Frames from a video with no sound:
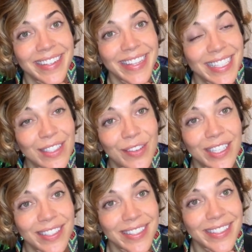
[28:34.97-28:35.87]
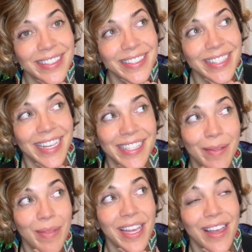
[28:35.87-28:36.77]
This feels like
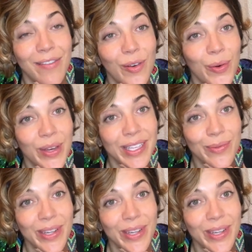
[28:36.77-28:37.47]
something I've always